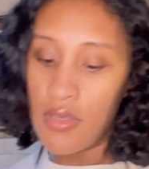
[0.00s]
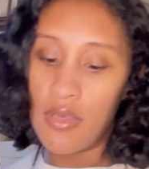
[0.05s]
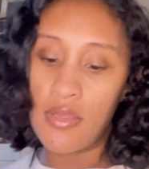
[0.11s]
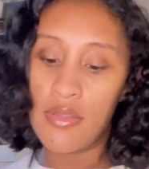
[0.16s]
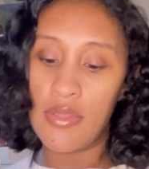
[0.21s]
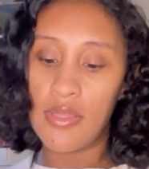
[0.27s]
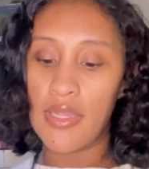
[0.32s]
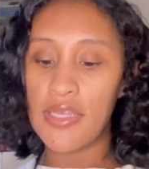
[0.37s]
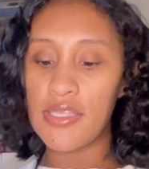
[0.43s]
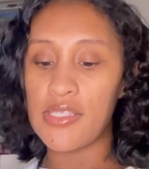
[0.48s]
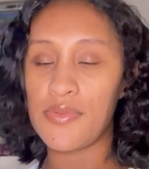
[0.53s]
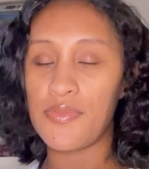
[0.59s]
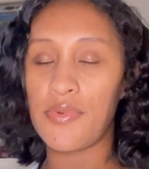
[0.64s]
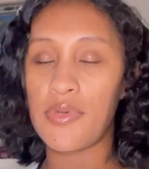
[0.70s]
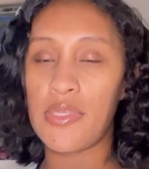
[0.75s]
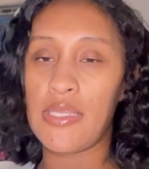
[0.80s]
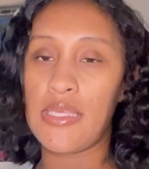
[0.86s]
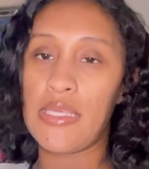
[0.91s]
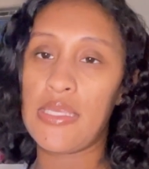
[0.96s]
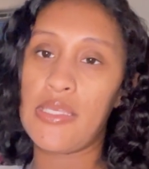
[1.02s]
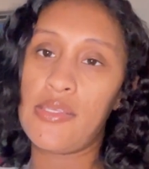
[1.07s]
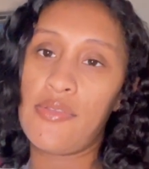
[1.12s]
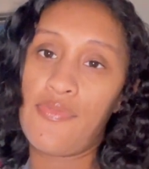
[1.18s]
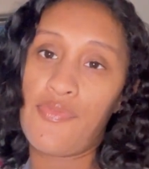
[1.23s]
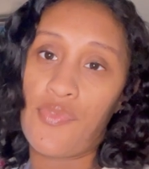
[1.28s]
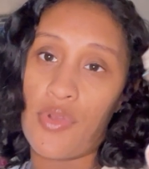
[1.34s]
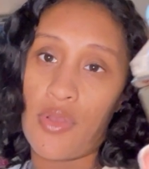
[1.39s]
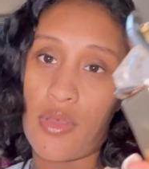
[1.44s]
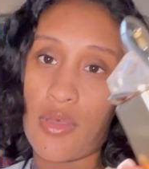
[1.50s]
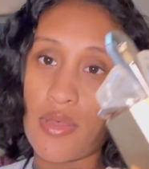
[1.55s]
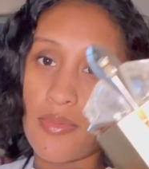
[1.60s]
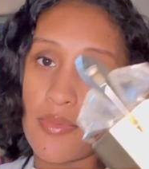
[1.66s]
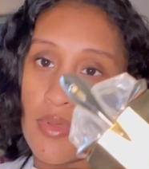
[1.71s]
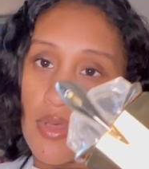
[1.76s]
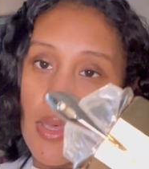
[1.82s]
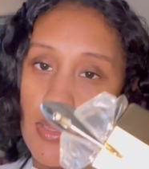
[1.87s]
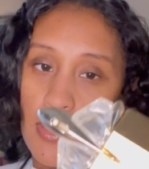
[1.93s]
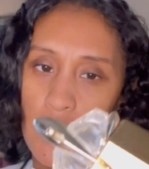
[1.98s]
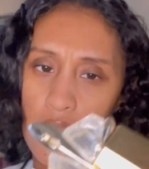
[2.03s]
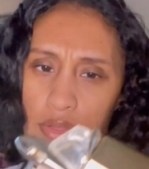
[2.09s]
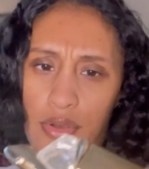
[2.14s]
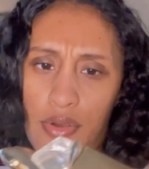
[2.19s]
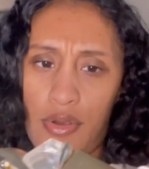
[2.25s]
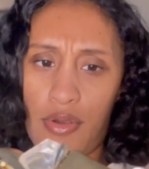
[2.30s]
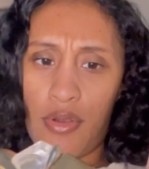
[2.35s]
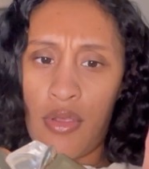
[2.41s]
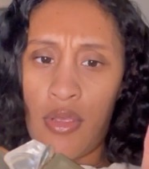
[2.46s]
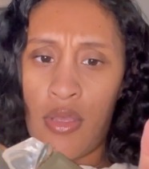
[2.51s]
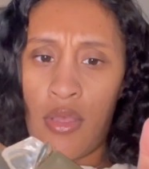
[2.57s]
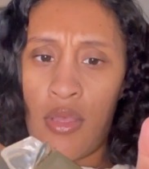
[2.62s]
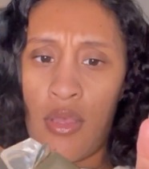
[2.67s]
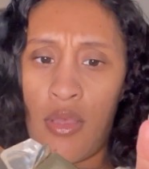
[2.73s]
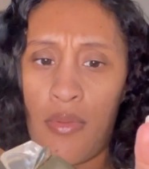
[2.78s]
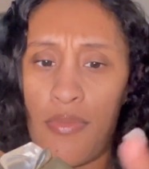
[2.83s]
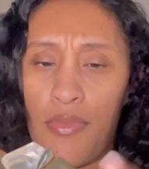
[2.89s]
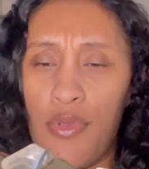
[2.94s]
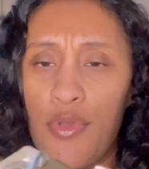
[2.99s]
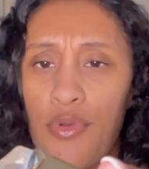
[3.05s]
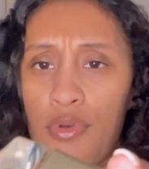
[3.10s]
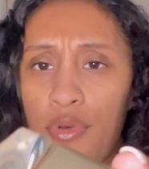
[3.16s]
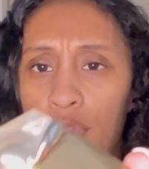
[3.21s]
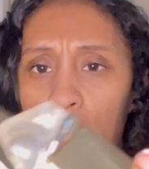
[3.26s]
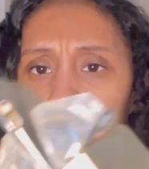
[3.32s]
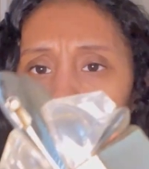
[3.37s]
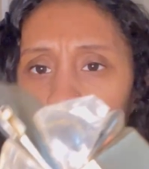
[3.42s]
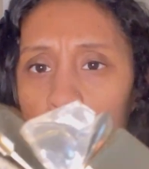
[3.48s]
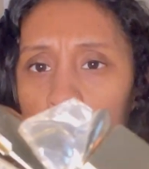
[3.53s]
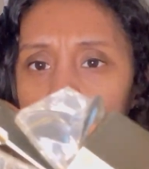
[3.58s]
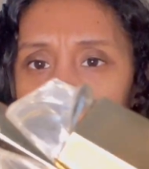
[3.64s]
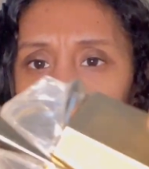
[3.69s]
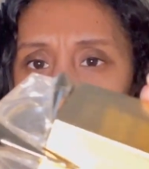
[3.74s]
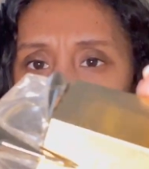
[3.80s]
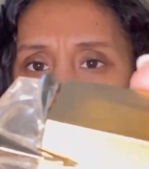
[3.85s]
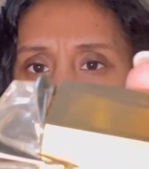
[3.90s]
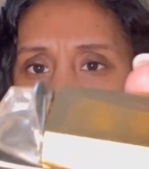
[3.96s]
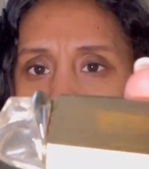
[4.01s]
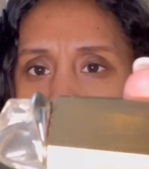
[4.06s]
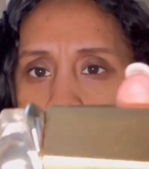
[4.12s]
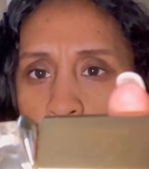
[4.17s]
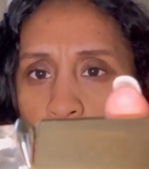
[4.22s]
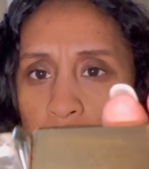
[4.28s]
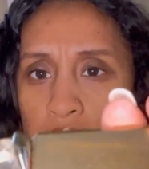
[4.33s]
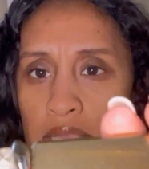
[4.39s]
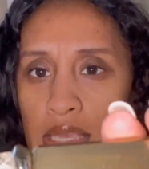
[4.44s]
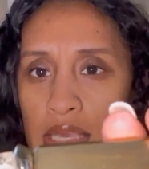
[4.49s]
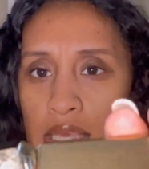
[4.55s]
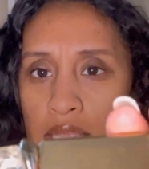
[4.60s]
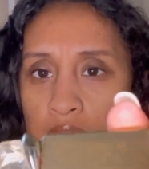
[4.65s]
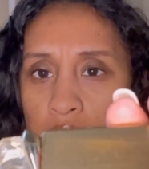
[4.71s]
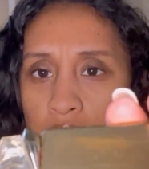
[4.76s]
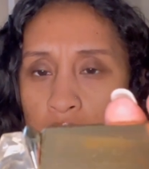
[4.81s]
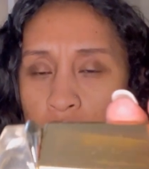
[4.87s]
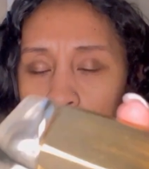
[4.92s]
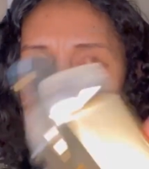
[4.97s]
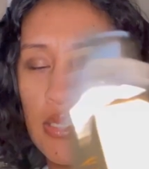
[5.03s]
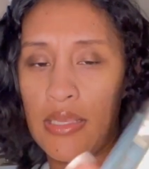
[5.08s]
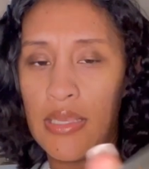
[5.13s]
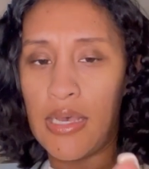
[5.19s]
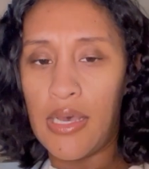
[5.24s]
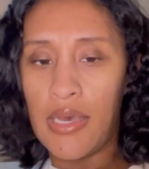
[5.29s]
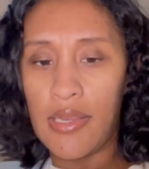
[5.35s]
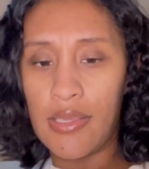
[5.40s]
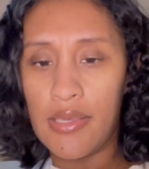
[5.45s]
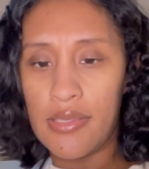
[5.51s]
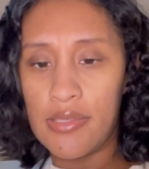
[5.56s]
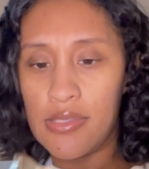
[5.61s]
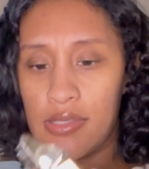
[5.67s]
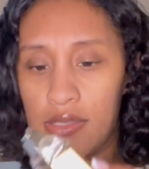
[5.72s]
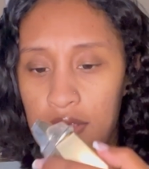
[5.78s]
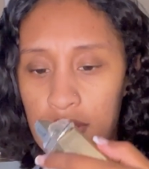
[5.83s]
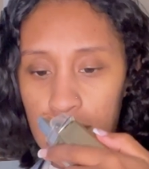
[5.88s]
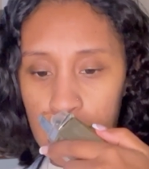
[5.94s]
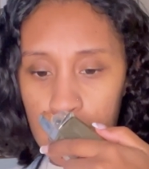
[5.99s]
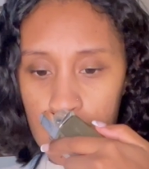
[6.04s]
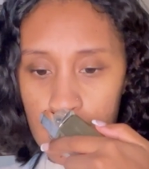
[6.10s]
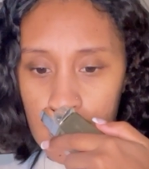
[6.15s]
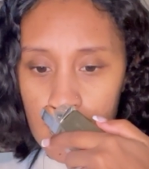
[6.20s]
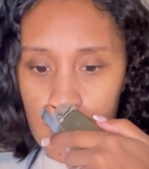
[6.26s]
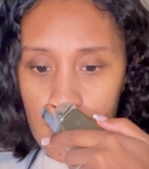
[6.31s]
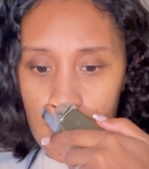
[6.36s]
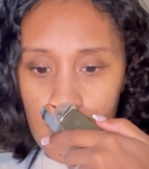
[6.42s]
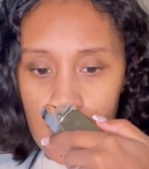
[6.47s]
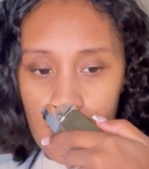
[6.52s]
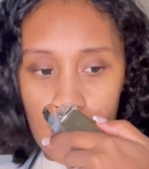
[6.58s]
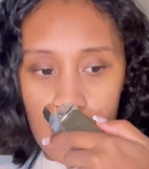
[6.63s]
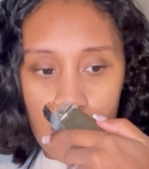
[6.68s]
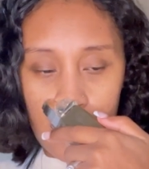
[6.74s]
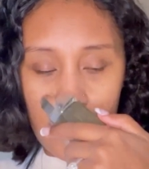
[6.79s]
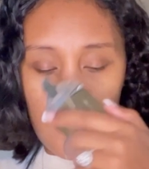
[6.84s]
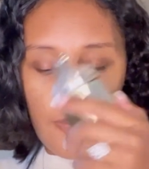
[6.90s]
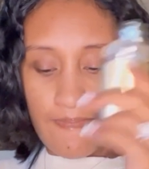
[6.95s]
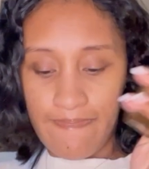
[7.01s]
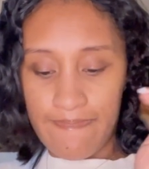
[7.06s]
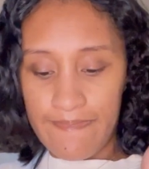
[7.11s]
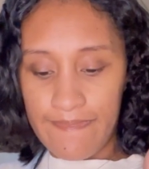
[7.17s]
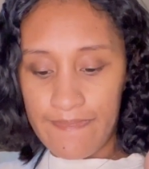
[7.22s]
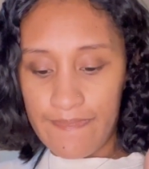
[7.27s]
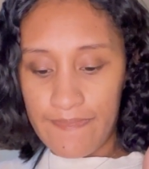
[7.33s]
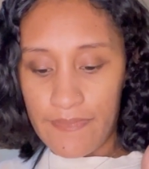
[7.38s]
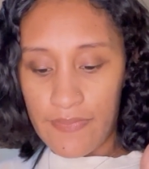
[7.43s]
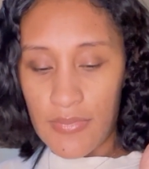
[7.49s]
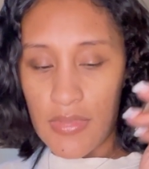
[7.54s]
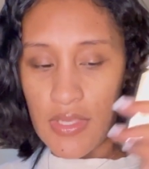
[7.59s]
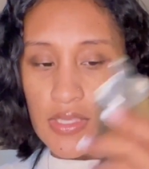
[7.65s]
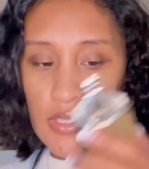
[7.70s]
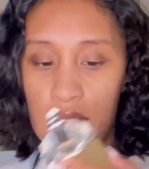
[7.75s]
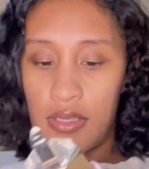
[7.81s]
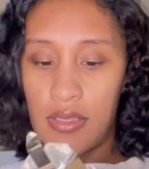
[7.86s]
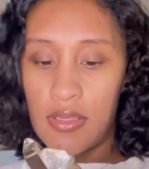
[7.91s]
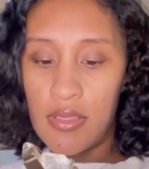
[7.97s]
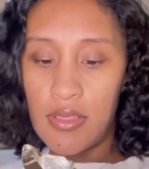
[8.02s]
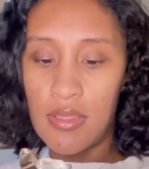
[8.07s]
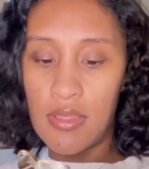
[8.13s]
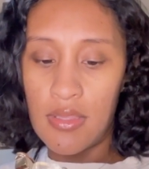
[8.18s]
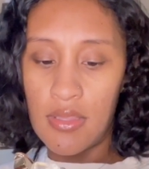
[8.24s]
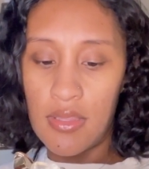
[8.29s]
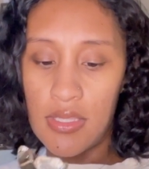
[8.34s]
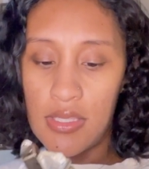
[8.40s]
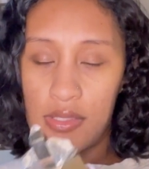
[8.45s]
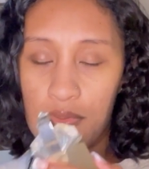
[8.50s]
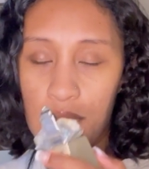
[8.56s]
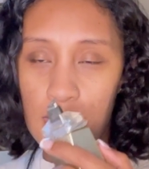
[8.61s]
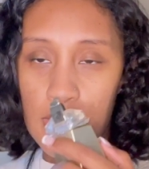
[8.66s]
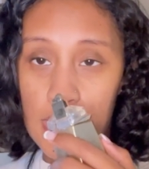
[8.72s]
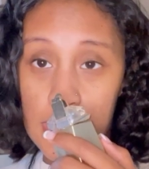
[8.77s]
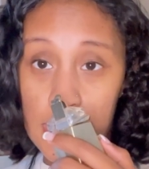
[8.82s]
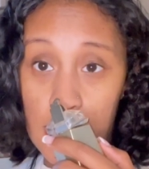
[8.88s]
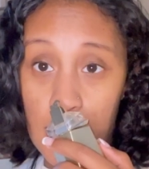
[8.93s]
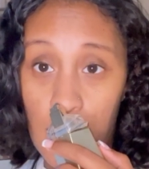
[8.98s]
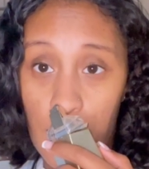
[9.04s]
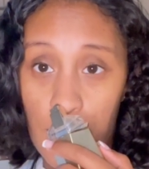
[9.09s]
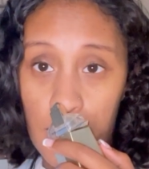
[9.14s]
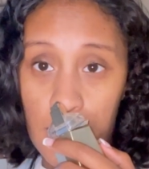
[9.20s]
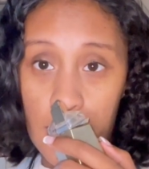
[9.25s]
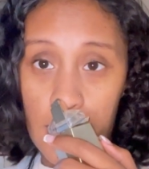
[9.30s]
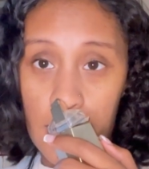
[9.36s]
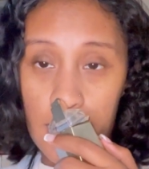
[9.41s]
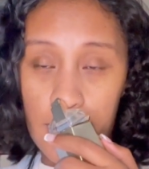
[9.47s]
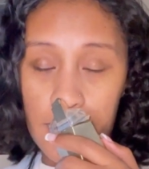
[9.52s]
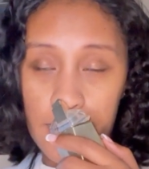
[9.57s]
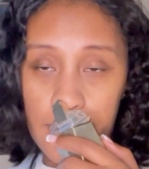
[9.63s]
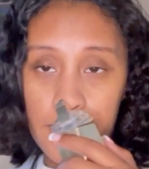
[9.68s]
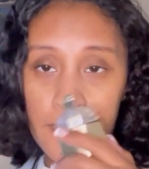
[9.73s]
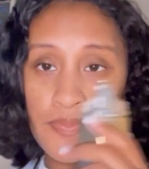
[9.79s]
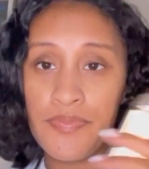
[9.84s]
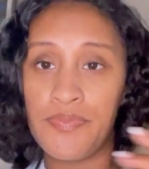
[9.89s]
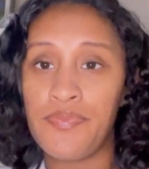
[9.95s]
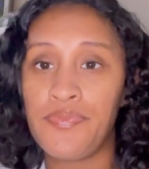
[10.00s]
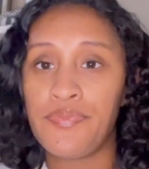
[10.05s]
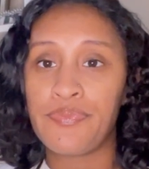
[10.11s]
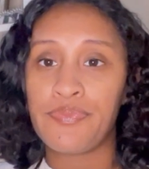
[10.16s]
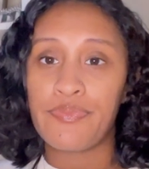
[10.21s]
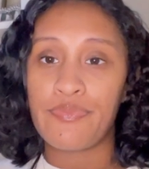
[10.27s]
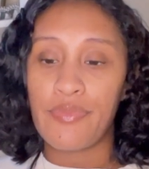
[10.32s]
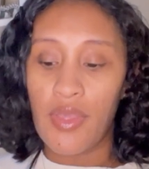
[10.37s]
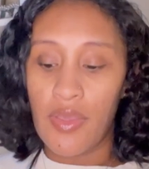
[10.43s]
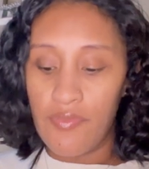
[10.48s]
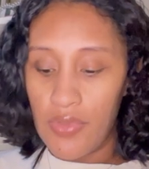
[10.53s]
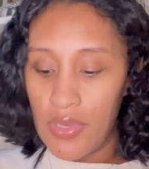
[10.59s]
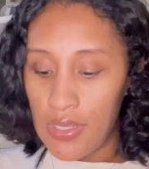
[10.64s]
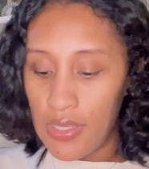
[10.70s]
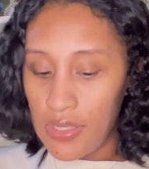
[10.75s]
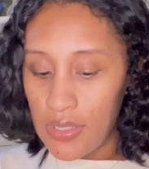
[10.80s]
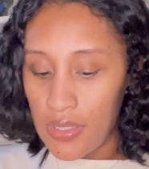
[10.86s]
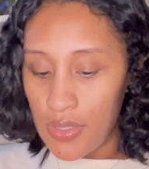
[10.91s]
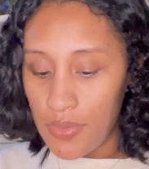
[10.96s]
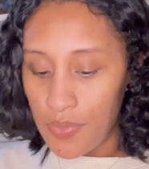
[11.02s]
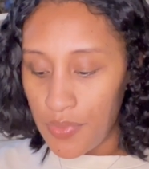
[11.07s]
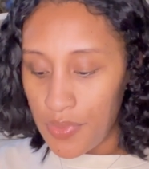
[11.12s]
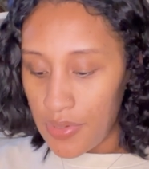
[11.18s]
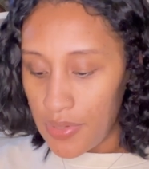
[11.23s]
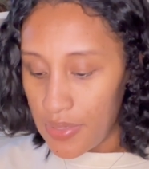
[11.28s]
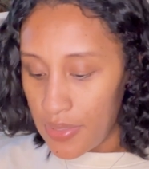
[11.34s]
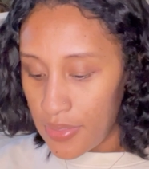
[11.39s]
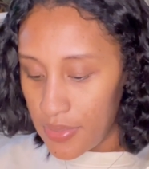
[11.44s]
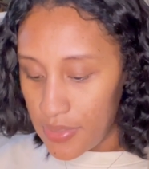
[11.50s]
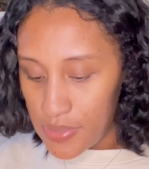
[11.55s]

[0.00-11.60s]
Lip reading: The next one is from another Mugler. This is the Alien Goddess. This one is a coconut vanilla one.